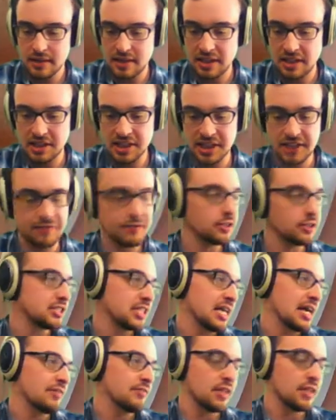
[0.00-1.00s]
is the first
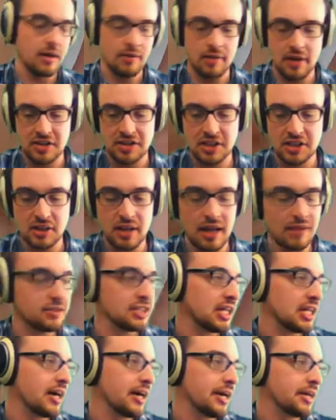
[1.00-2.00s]
half of that, right? It's the left
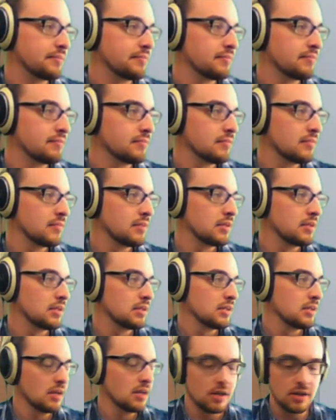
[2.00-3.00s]
side.
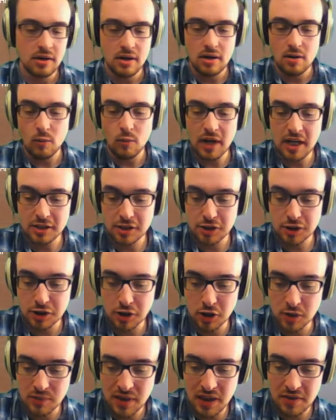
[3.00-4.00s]
We
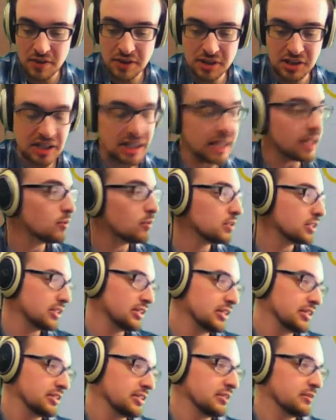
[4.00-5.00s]
assume that this equals
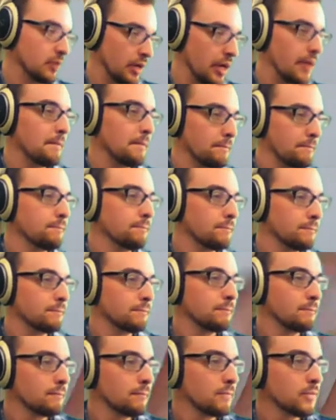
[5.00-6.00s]
this, right?
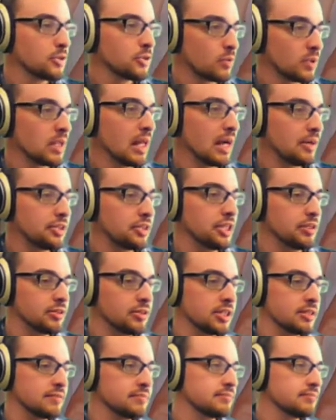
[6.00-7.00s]
So we're allowed to
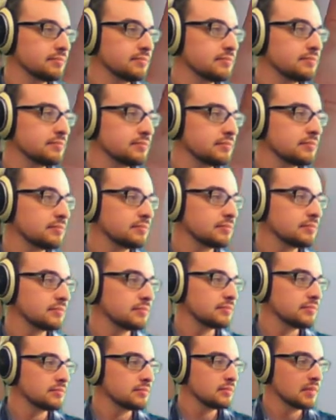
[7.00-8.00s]
use it.
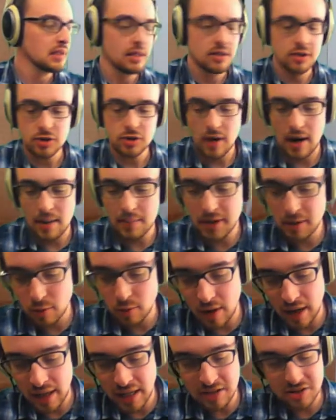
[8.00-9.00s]
So I'm going to
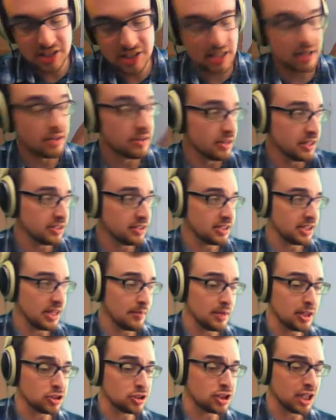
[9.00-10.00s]
write, instead of this,
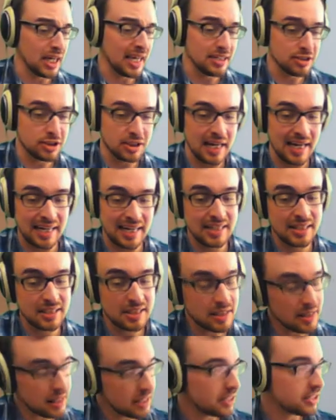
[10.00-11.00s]
I'm going to change that
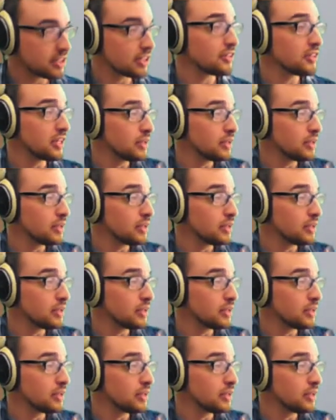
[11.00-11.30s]
into this, the